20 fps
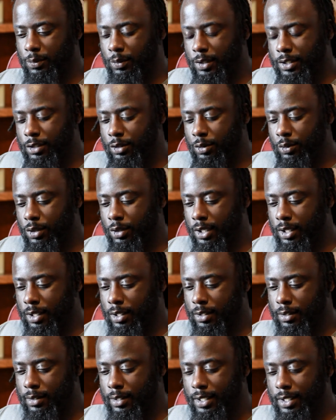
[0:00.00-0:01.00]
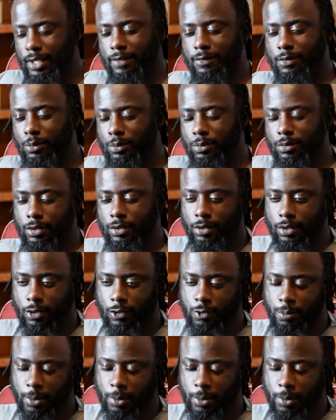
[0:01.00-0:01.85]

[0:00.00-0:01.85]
When you and even, you know,